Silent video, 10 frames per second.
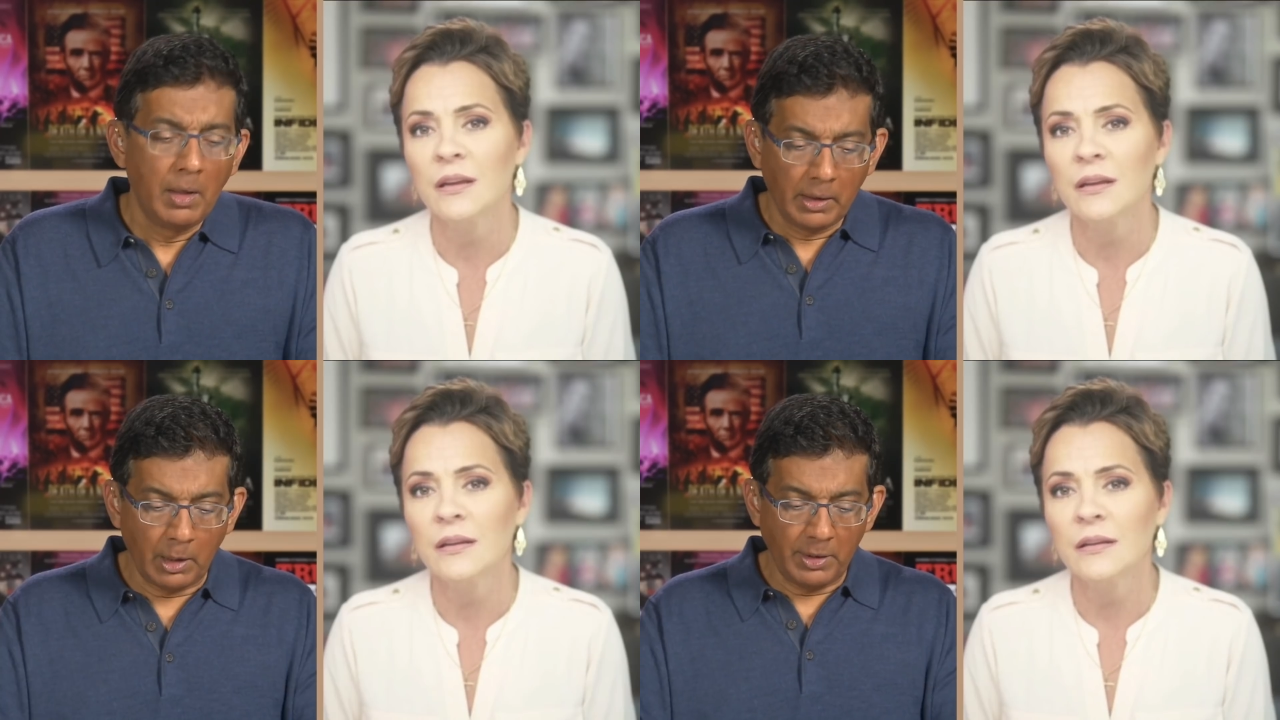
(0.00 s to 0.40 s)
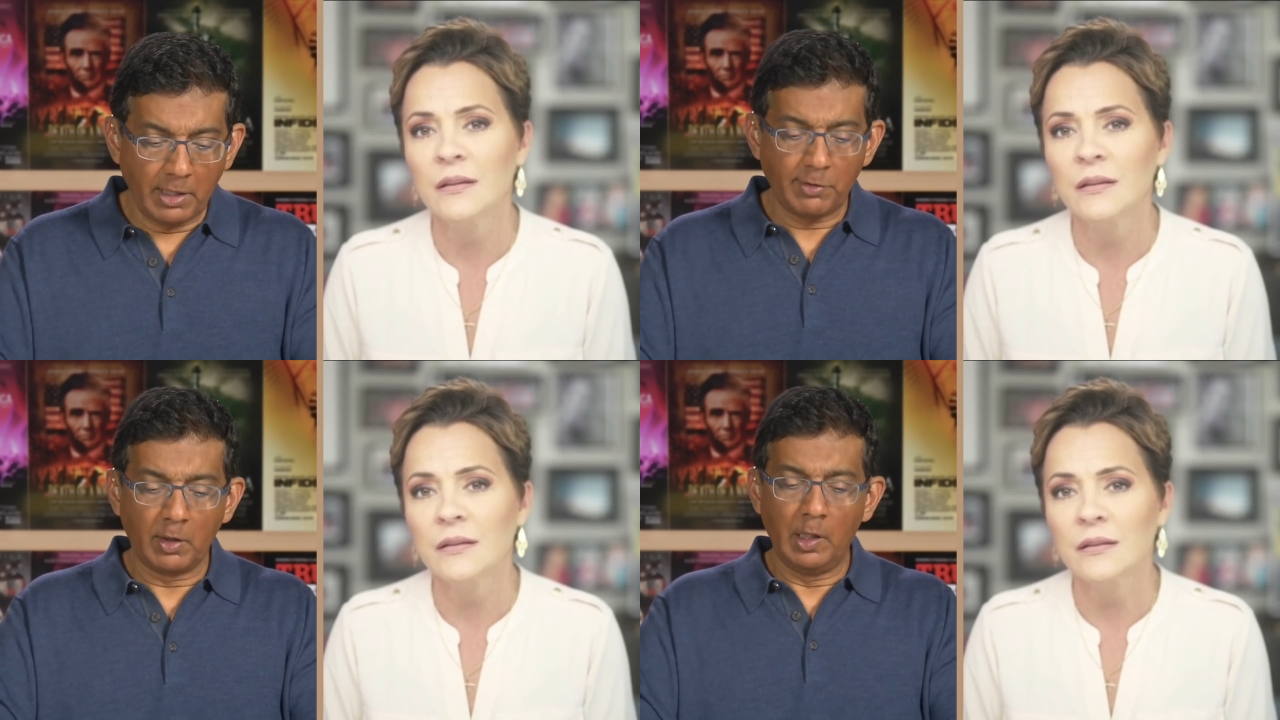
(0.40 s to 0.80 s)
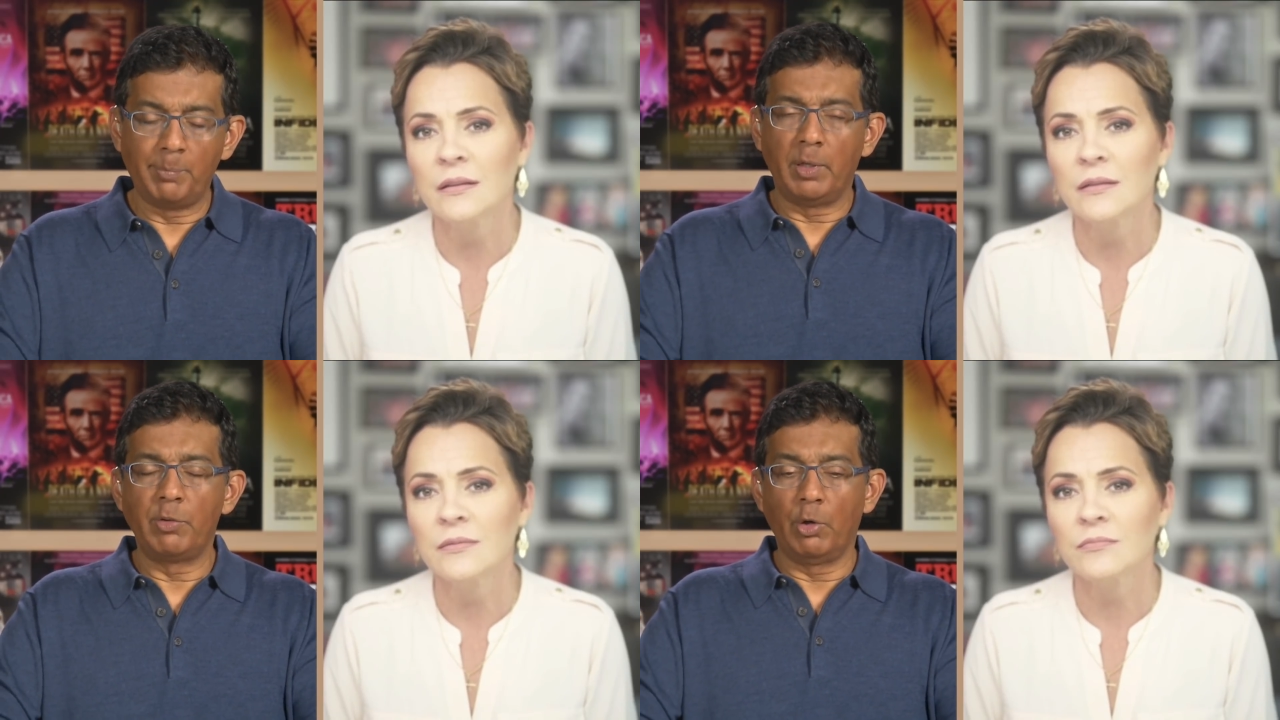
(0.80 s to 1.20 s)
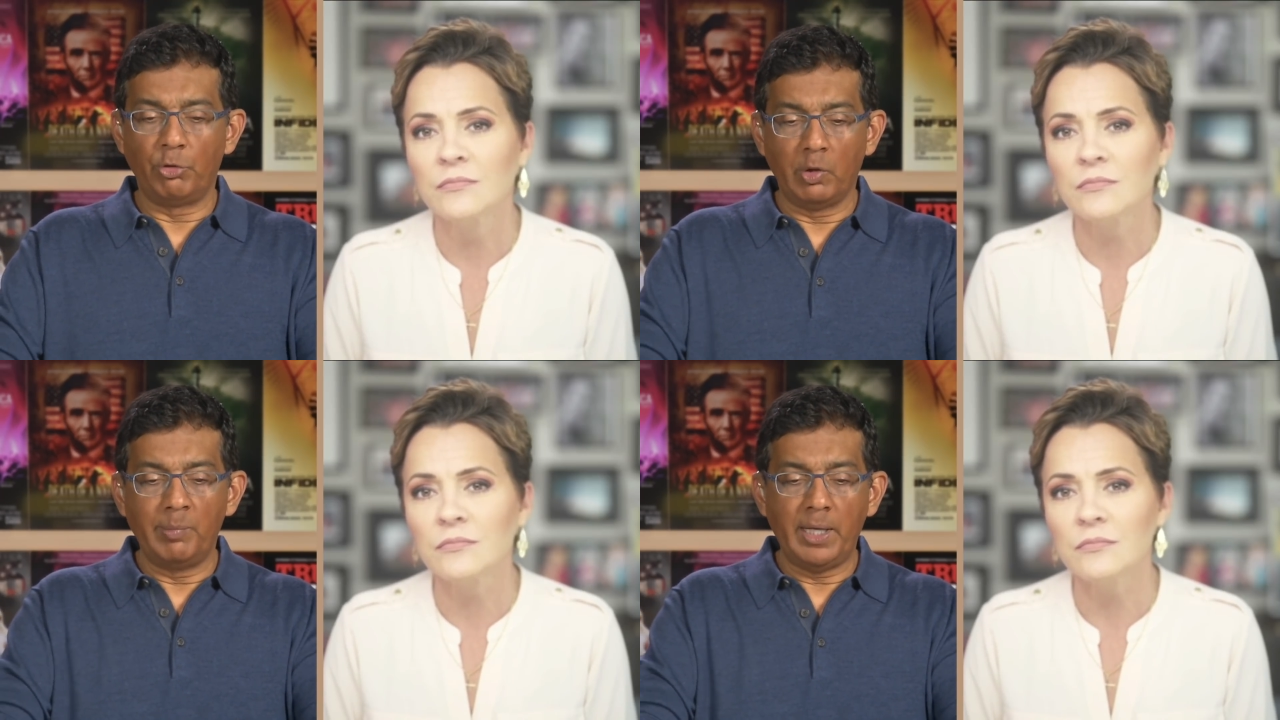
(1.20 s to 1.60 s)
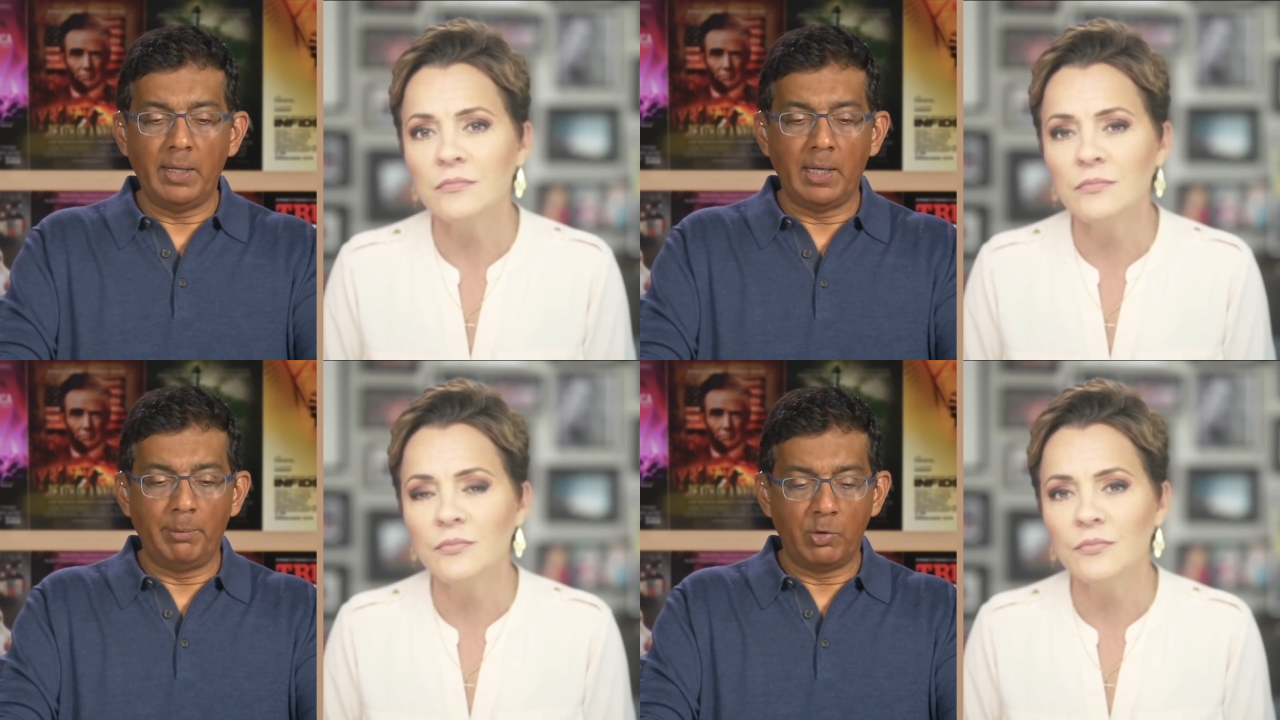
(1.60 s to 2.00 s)
Speaker 1: Kari, there's a clip on social
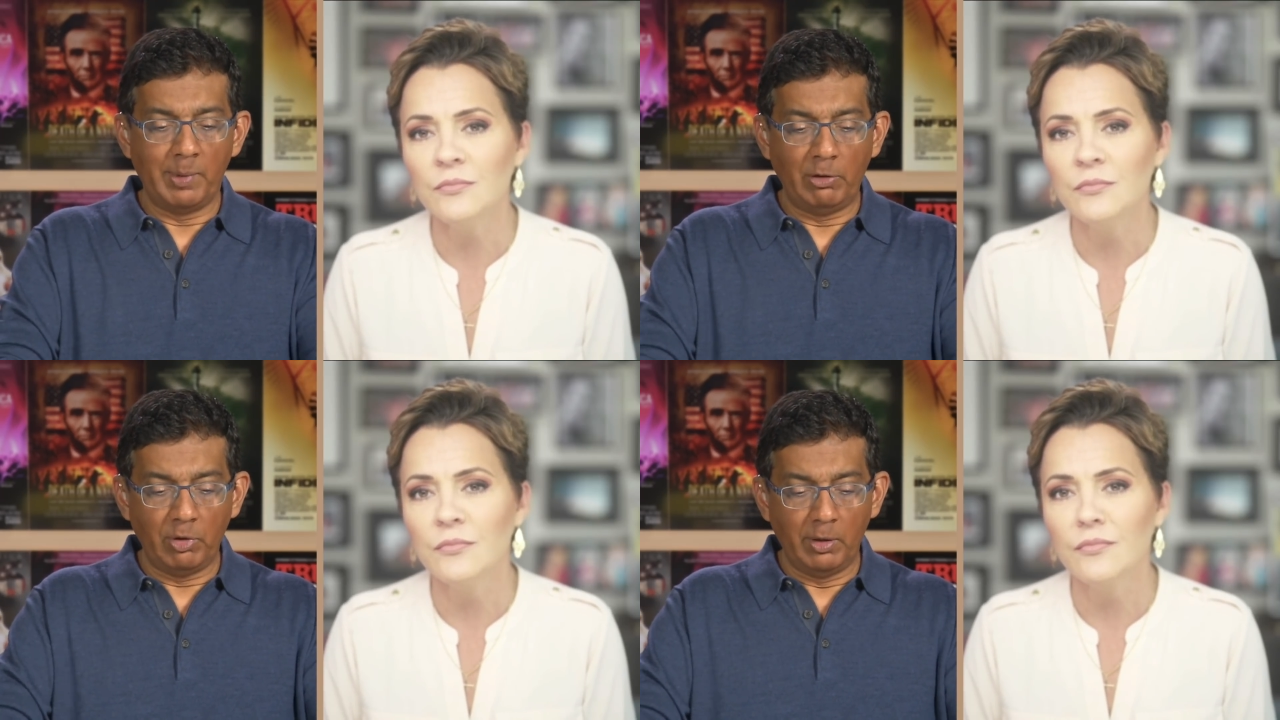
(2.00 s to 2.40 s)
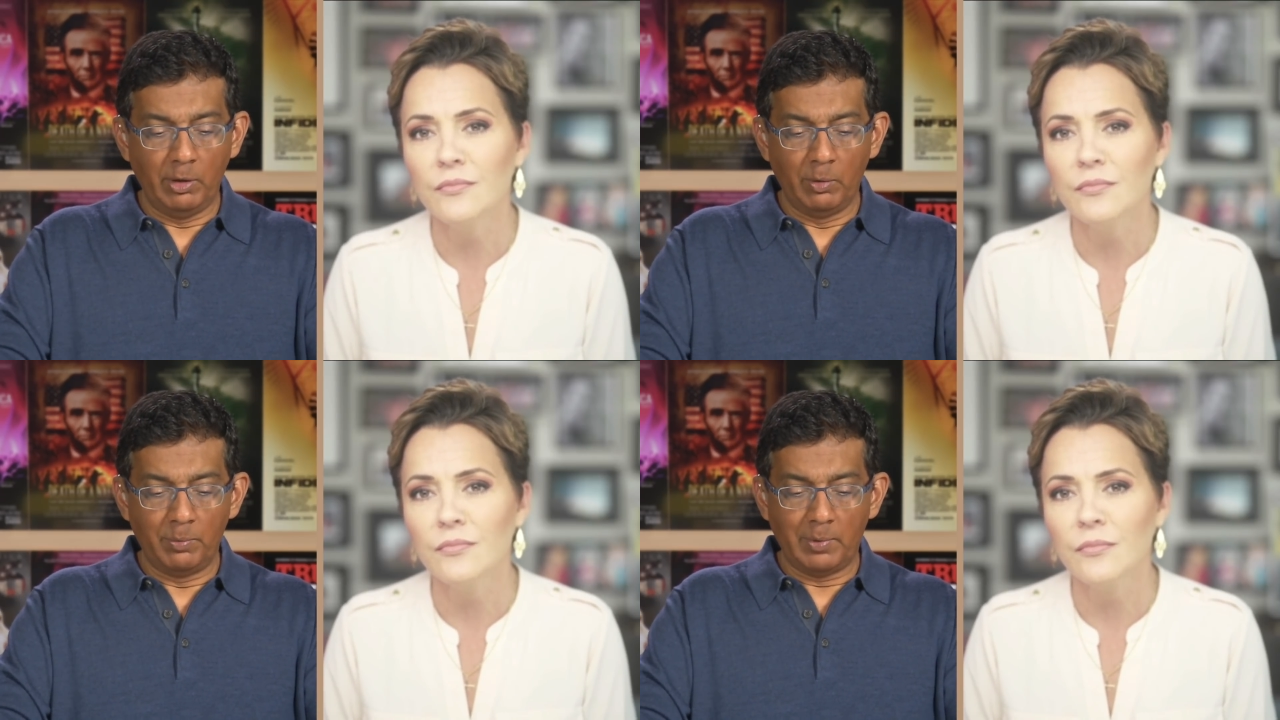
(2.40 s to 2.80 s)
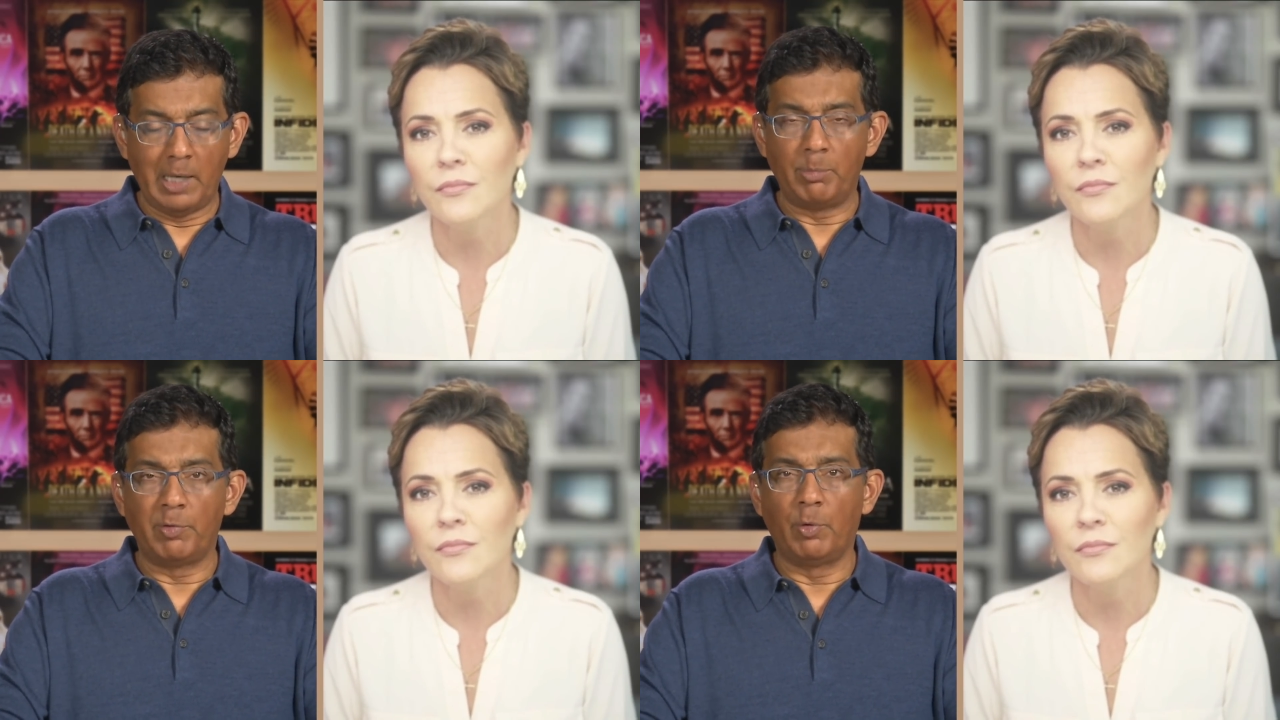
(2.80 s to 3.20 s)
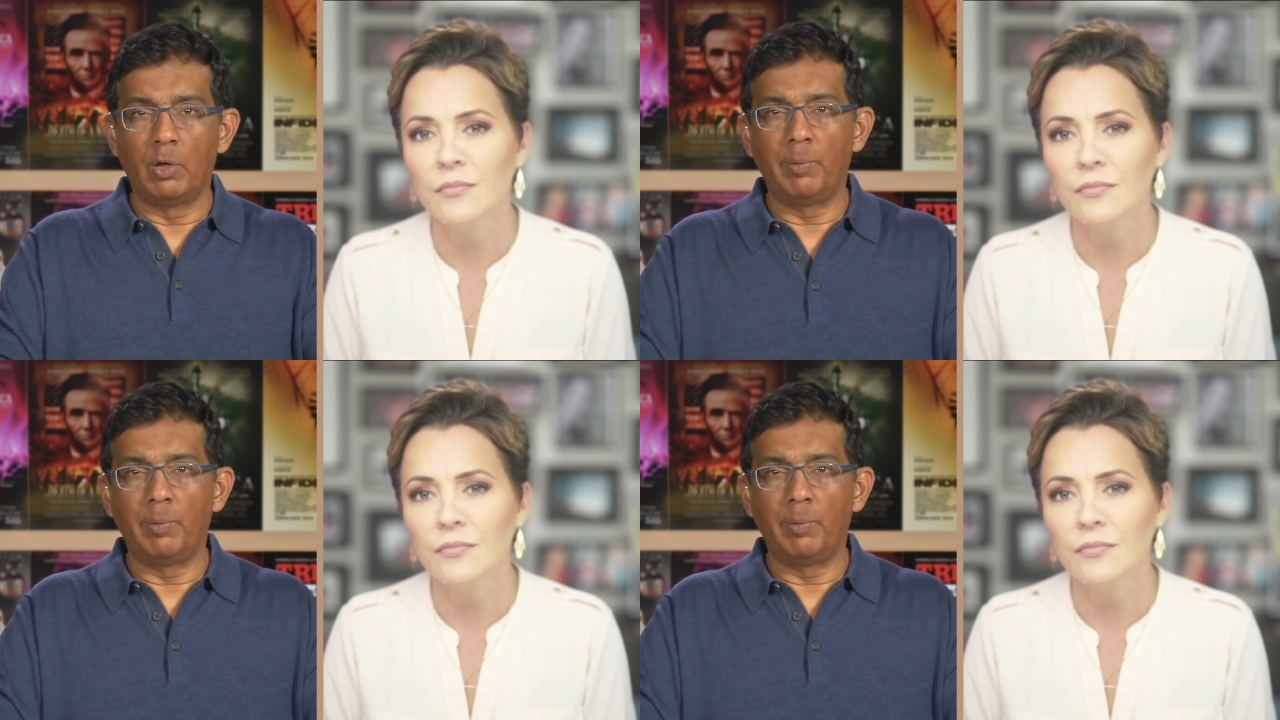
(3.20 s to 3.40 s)
media I was mentioning to you right before